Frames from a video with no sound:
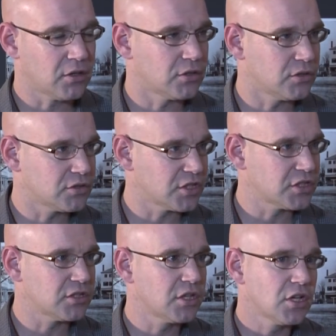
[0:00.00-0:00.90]
or
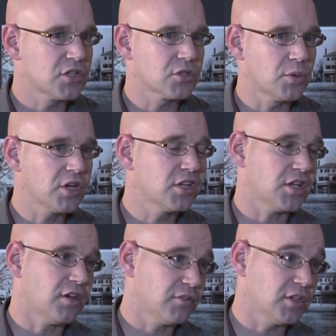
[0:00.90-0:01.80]
nutrition. So we're going to
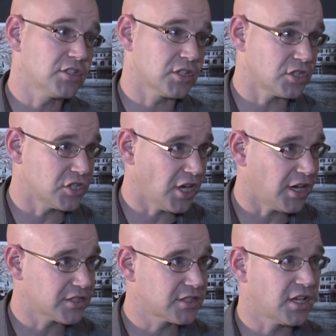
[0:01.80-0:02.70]
heavily
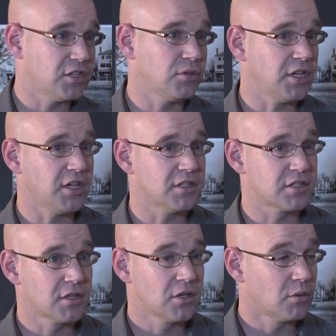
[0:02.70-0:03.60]
suggest that you
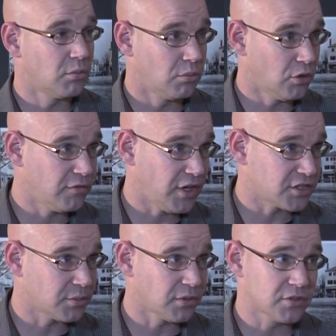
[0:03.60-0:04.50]
eat more
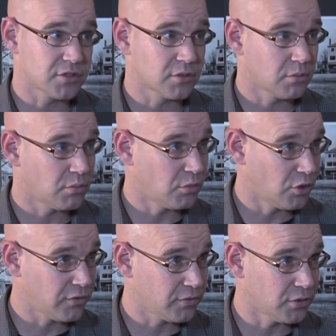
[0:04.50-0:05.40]
vegetables,
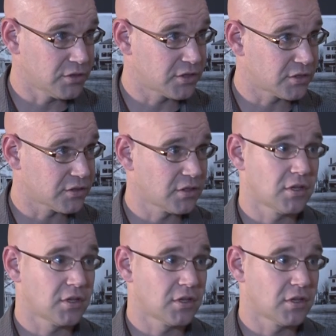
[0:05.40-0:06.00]
more fruits.